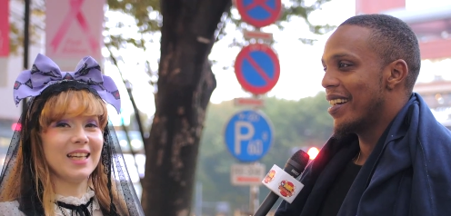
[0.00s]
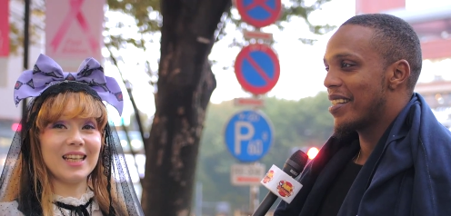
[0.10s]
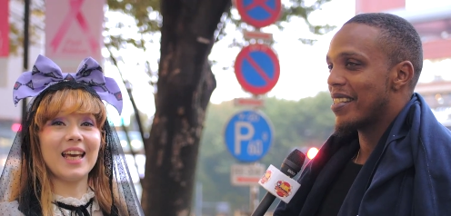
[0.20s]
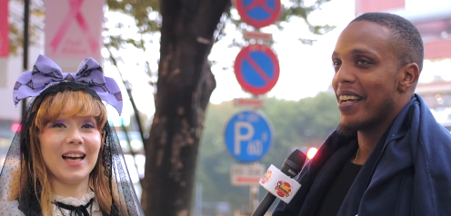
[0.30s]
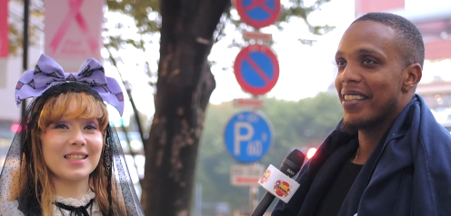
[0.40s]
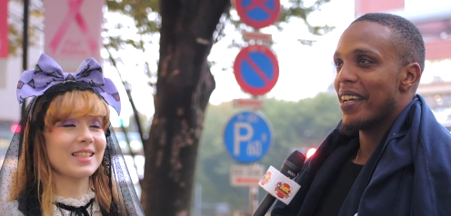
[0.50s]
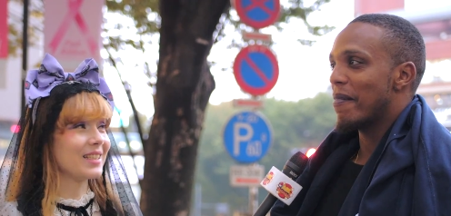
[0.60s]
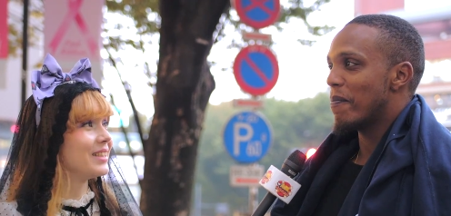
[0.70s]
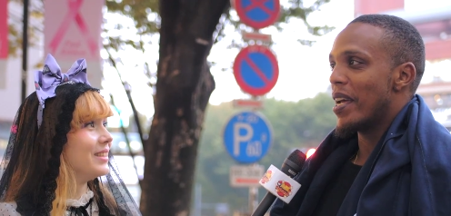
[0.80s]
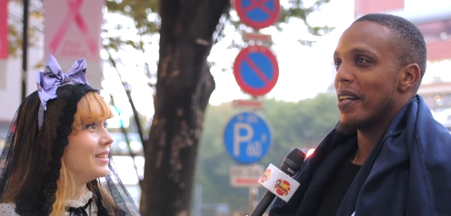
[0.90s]
Speaker 1: it's like they
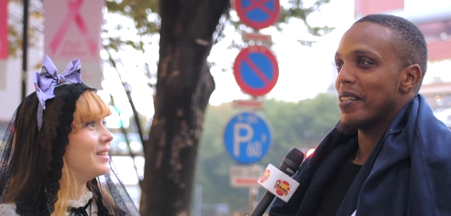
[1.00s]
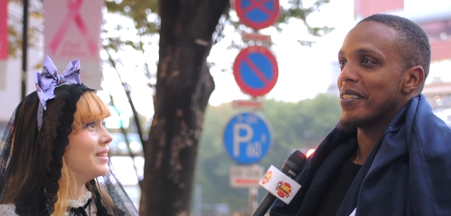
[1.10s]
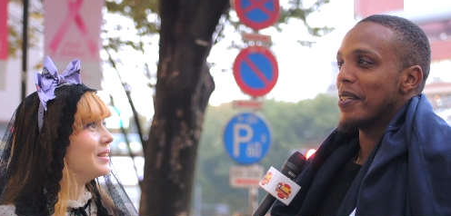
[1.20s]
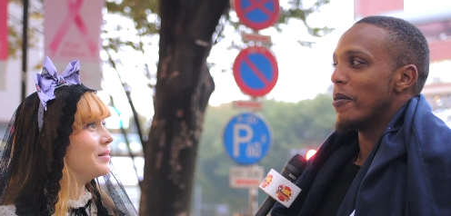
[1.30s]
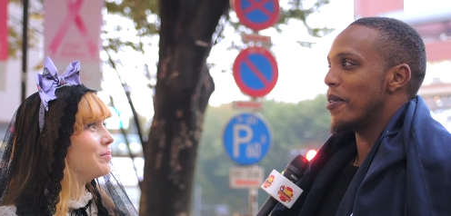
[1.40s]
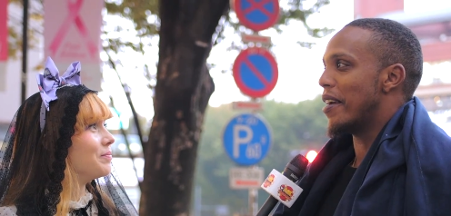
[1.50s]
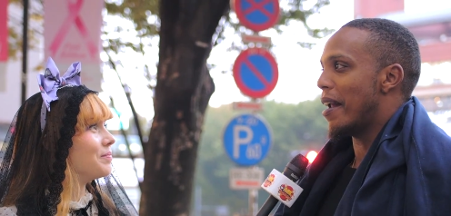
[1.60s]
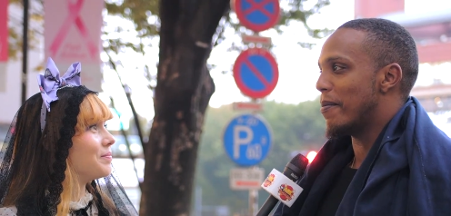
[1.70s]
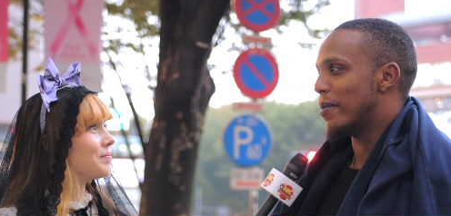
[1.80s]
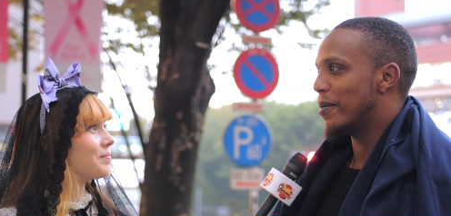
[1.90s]
make a deal with the
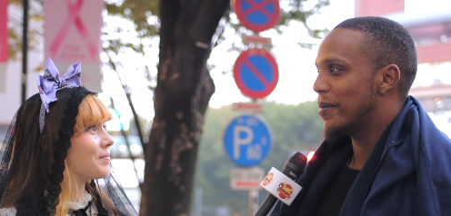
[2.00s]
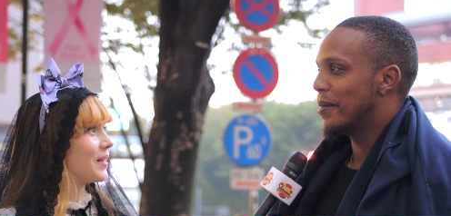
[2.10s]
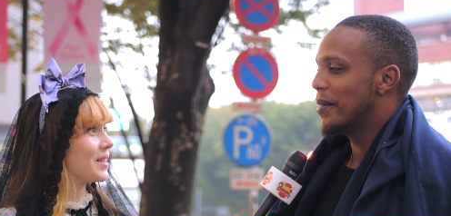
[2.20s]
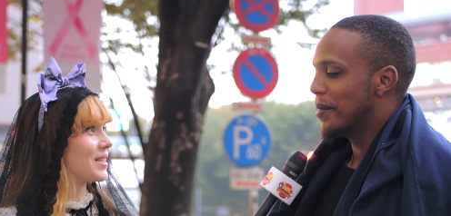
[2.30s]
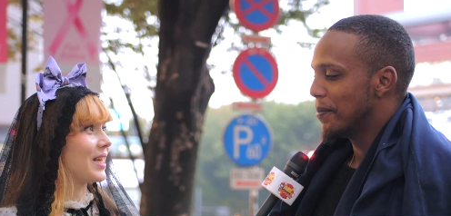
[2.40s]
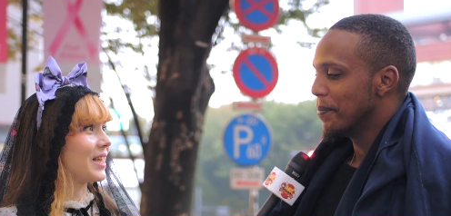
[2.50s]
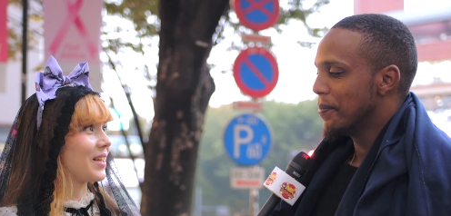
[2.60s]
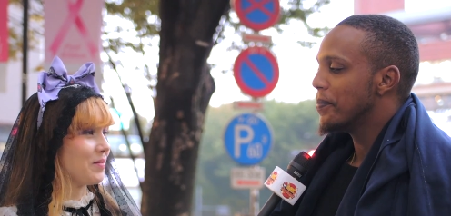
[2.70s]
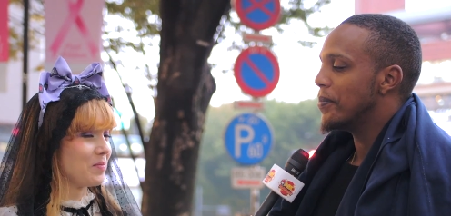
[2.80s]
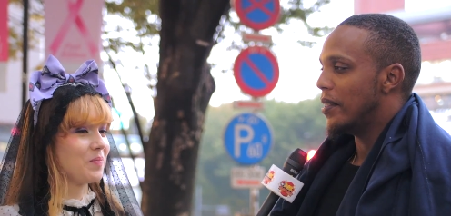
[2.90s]
animal. It's like
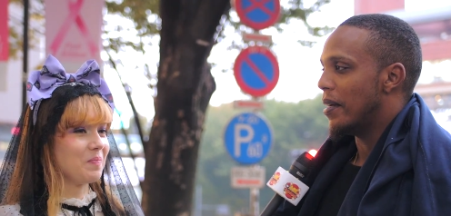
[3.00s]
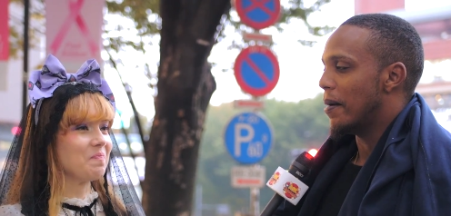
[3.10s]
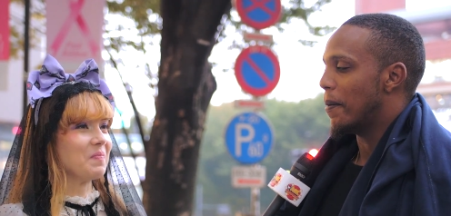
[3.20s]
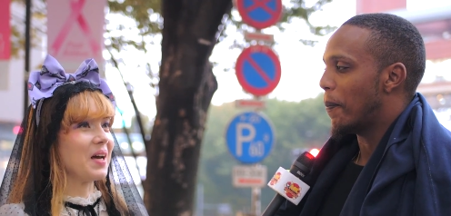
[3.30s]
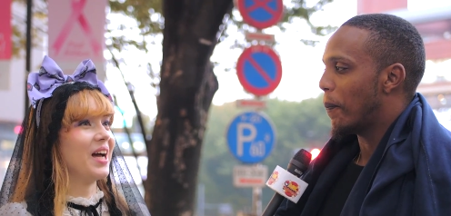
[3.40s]
yeah.